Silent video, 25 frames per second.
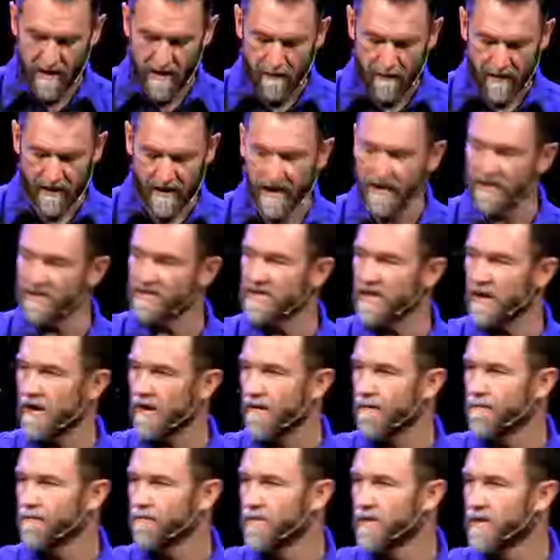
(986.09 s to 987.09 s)
because
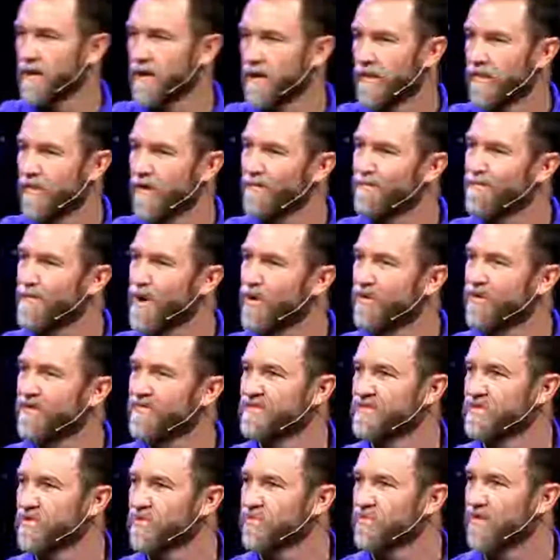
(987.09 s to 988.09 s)
their
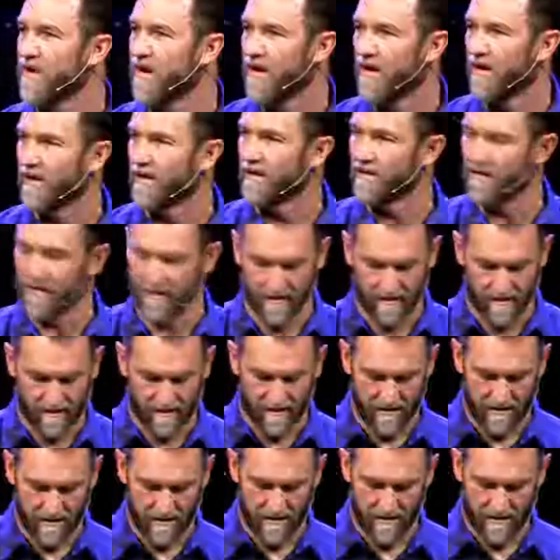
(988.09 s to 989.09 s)
motives are wrong.
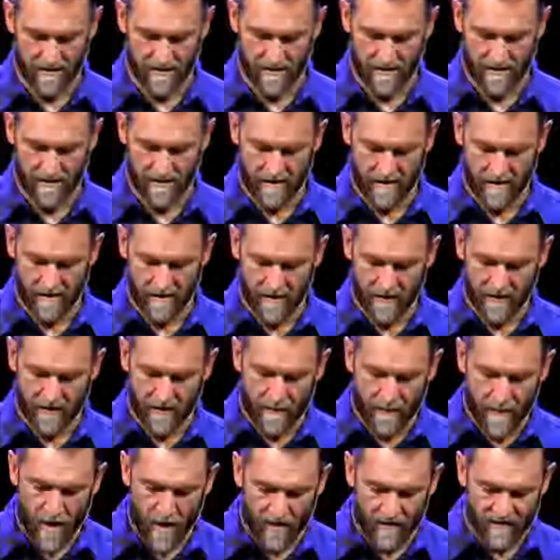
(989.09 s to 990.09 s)

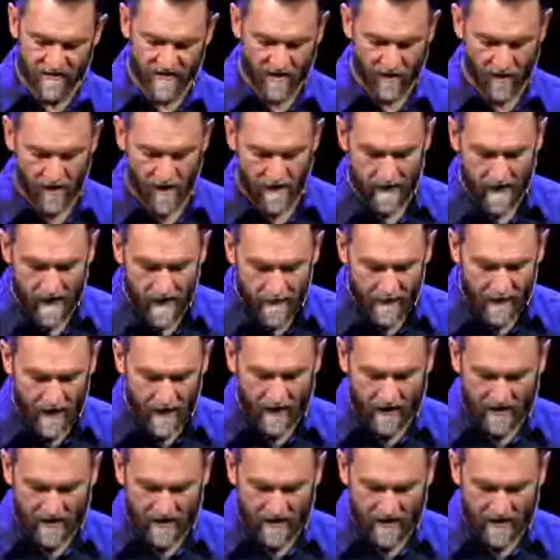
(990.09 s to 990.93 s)
Their motives are wrong. They're